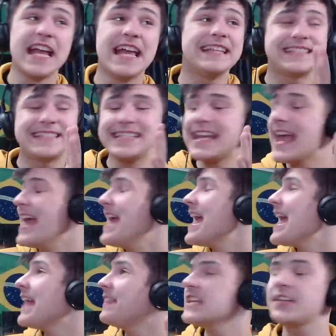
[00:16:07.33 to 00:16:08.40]
See,
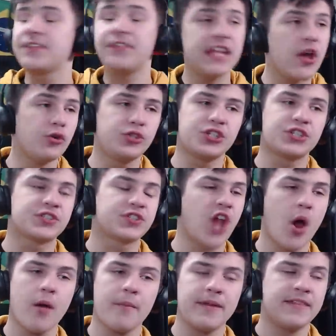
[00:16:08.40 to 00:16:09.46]
this video is just showing me